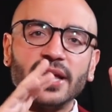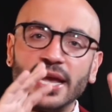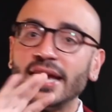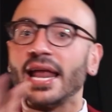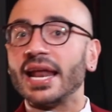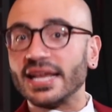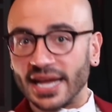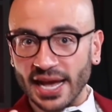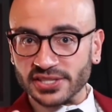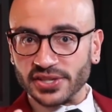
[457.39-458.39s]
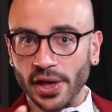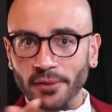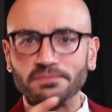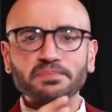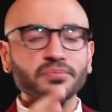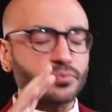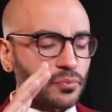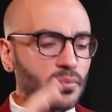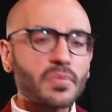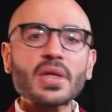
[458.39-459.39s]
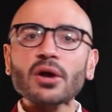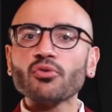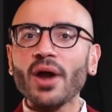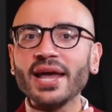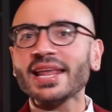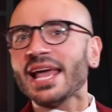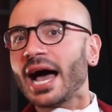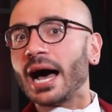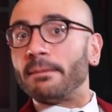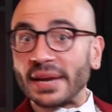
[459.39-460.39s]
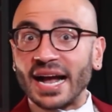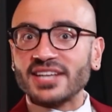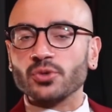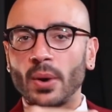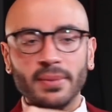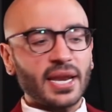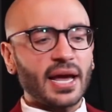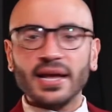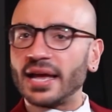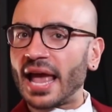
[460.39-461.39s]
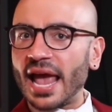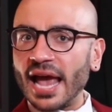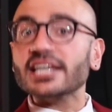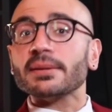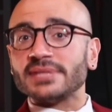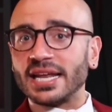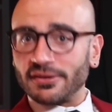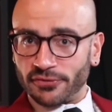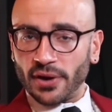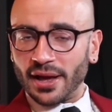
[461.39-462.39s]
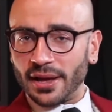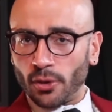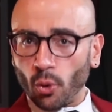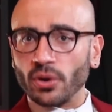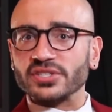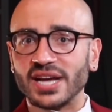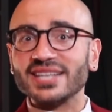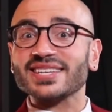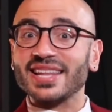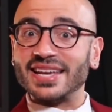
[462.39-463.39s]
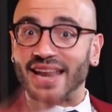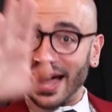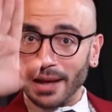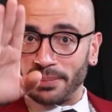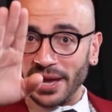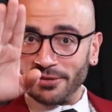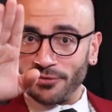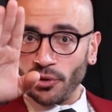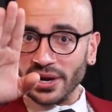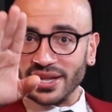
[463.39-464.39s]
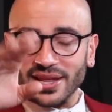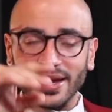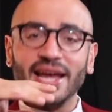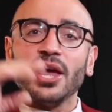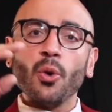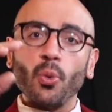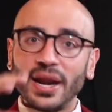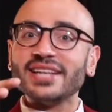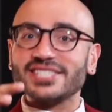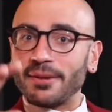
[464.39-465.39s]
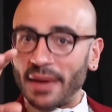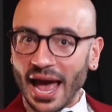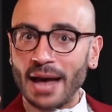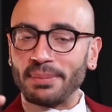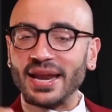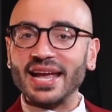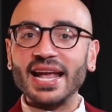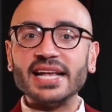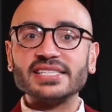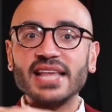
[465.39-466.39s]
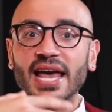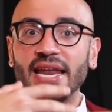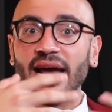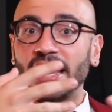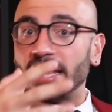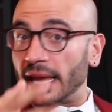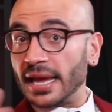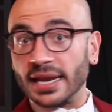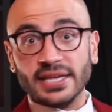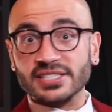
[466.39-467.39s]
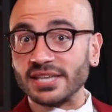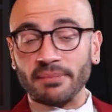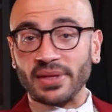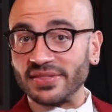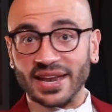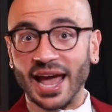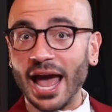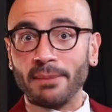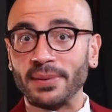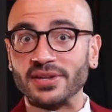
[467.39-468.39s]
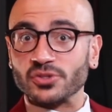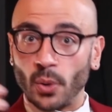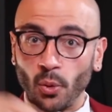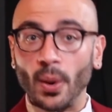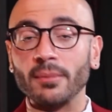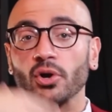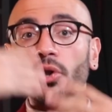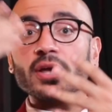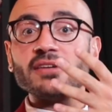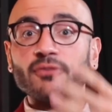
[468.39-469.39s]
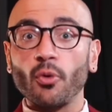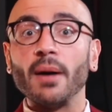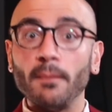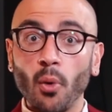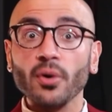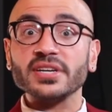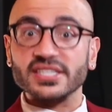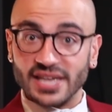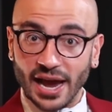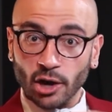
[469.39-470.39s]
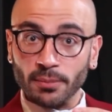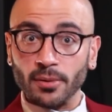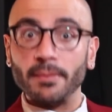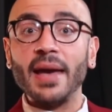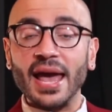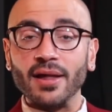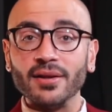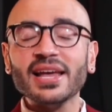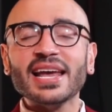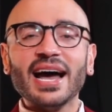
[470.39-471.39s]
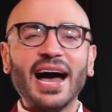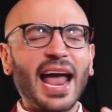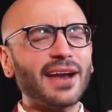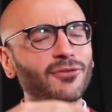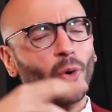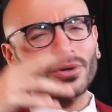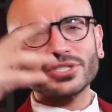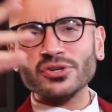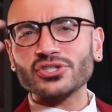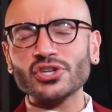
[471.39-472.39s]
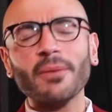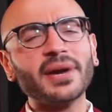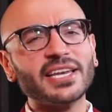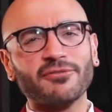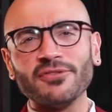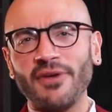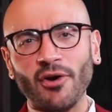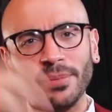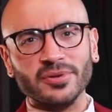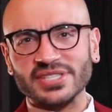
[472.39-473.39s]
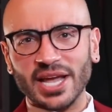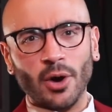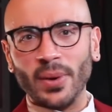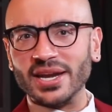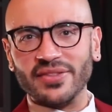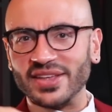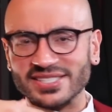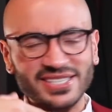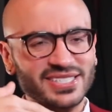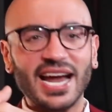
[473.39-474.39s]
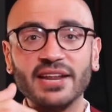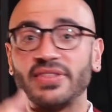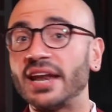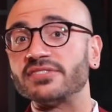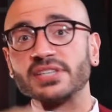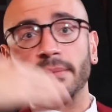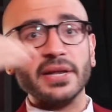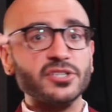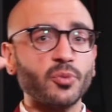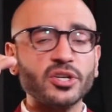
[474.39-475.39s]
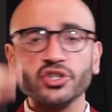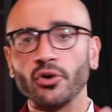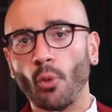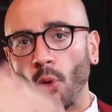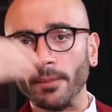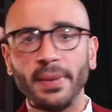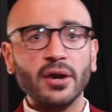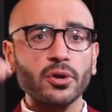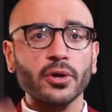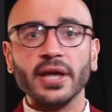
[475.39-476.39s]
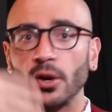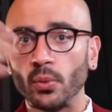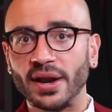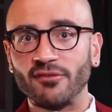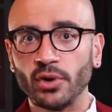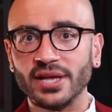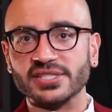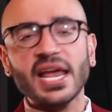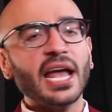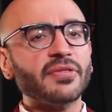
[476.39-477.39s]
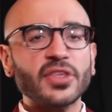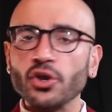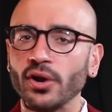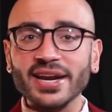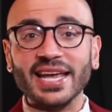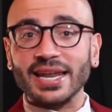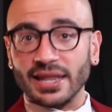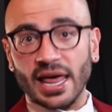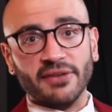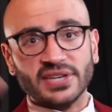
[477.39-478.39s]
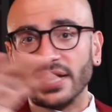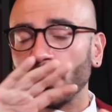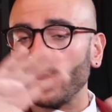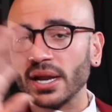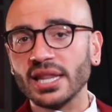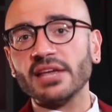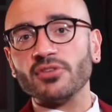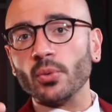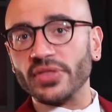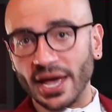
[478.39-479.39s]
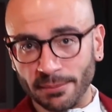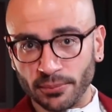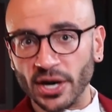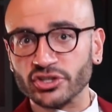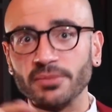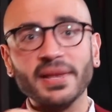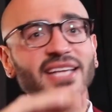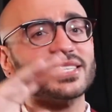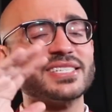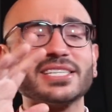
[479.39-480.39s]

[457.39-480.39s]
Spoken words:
In any case though, right? Because women end up dating horizontally and up and vertically, what ends up happening is that it is something that happens where women are looking for a more desirable male. And of course, there's so many different variables that go into this. It's not that if somebody's richer or better looking or whatever it is, that you're going to get left. I don't want to leave you with that impression because it's